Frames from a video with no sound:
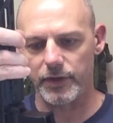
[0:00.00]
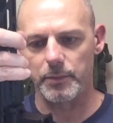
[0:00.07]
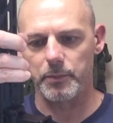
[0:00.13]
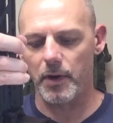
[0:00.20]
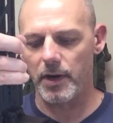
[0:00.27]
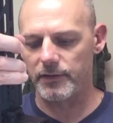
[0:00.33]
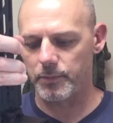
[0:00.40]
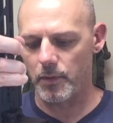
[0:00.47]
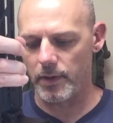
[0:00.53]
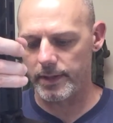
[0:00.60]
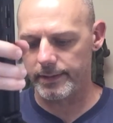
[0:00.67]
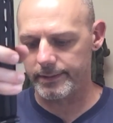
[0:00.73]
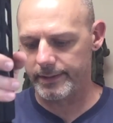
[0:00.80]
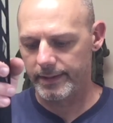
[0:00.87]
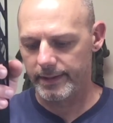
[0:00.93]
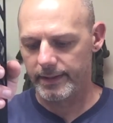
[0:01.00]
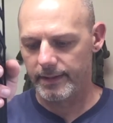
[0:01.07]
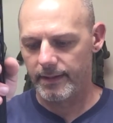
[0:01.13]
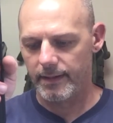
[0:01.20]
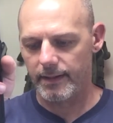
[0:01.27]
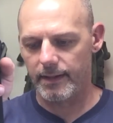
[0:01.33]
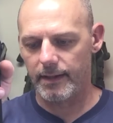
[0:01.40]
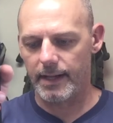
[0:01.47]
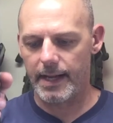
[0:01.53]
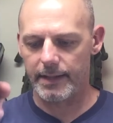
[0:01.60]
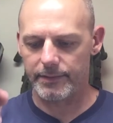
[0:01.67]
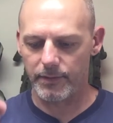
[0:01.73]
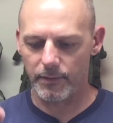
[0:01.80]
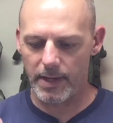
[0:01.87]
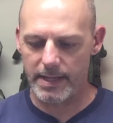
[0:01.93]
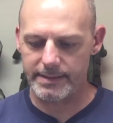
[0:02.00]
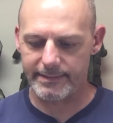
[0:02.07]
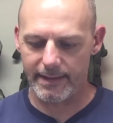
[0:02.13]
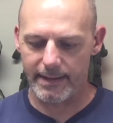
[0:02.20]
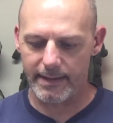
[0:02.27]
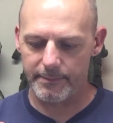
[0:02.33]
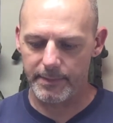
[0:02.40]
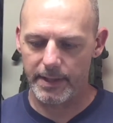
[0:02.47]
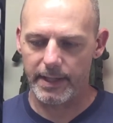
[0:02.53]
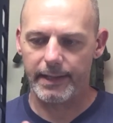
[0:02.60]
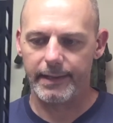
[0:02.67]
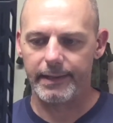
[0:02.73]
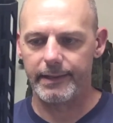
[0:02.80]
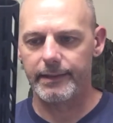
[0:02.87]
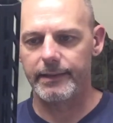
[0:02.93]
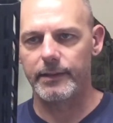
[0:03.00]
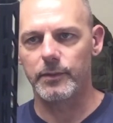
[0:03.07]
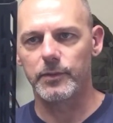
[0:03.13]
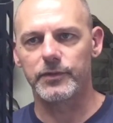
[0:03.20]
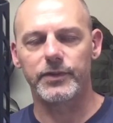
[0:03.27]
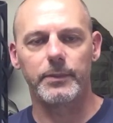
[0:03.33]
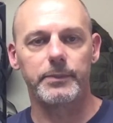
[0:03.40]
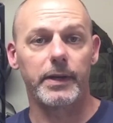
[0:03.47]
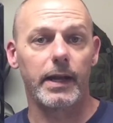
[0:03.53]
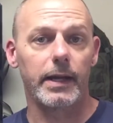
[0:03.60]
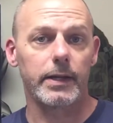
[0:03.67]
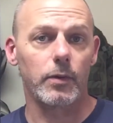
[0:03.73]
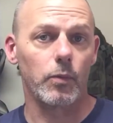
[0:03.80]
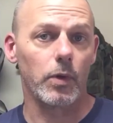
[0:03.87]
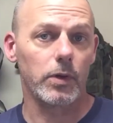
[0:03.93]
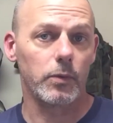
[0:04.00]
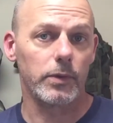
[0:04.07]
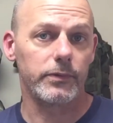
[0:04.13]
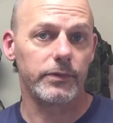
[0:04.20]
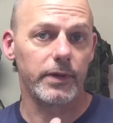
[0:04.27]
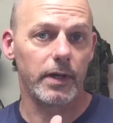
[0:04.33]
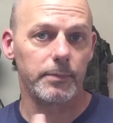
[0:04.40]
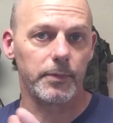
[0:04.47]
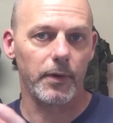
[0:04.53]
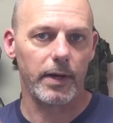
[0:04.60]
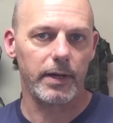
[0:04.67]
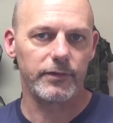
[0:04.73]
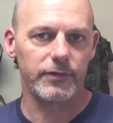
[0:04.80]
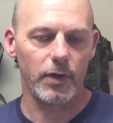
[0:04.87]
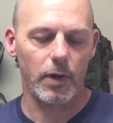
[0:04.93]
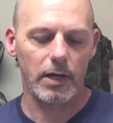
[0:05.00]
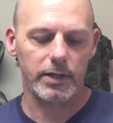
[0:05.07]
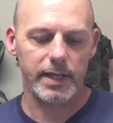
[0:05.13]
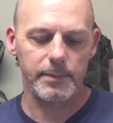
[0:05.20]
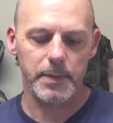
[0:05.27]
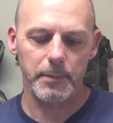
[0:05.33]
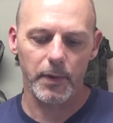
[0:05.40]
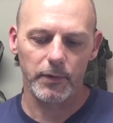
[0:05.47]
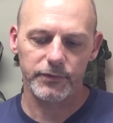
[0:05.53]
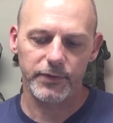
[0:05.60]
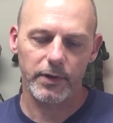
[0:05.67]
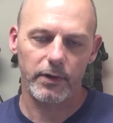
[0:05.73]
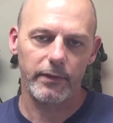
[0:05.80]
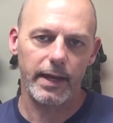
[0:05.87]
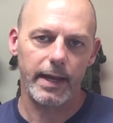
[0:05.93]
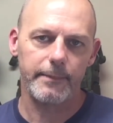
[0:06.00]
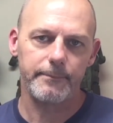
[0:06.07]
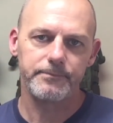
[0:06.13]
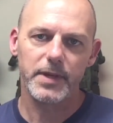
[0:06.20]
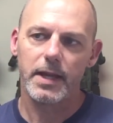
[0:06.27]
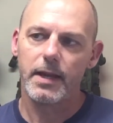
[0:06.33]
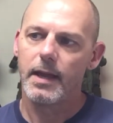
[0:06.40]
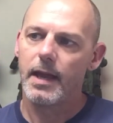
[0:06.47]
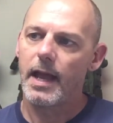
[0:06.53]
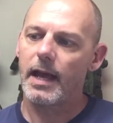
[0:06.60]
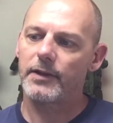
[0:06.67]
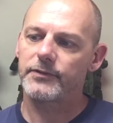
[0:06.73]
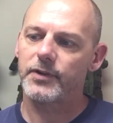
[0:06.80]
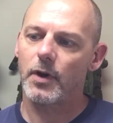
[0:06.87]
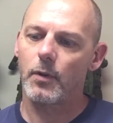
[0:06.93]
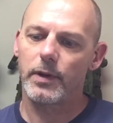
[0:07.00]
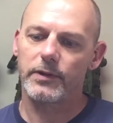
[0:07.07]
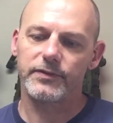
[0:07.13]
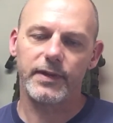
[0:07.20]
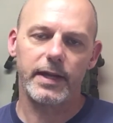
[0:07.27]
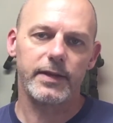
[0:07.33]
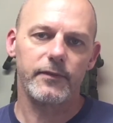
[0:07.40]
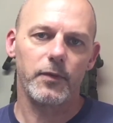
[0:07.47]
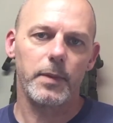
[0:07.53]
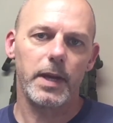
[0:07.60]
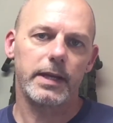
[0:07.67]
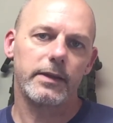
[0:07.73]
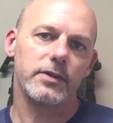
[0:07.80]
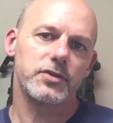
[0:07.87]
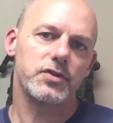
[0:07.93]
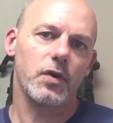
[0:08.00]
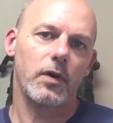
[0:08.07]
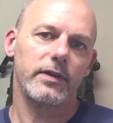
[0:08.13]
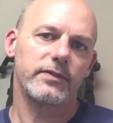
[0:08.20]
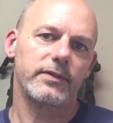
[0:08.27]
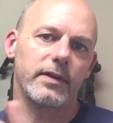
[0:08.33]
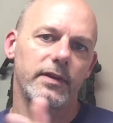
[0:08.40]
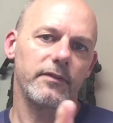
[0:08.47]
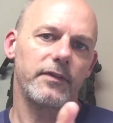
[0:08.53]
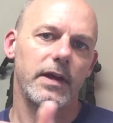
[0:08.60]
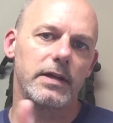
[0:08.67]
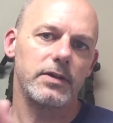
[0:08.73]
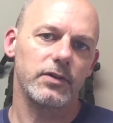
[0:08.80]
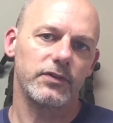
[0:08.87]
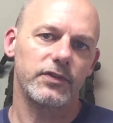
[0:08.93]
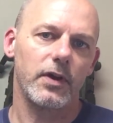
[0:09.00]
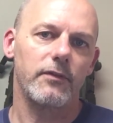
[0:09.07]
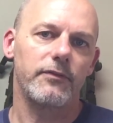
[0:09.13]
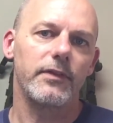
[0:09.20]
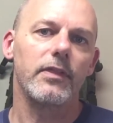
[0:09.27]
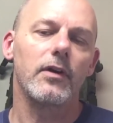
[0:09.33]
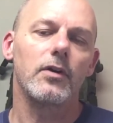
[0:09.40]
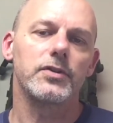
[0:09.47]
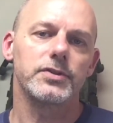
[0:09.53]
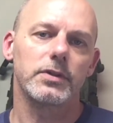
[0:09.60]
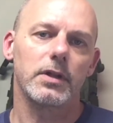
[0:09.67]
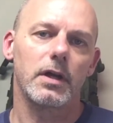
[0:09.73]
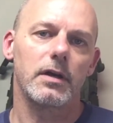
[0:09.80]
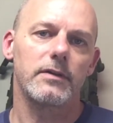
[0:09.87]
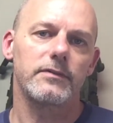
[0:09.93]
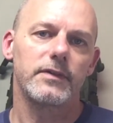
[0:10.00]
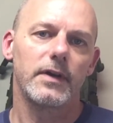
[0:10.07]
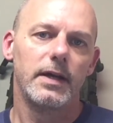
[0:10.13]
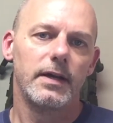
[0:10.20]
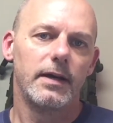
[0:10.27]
price point at the right time, and it was something I could work with to upgrade. So I'll keep you posted on that. As always, thank you for making the choice to defend yourself and those you love.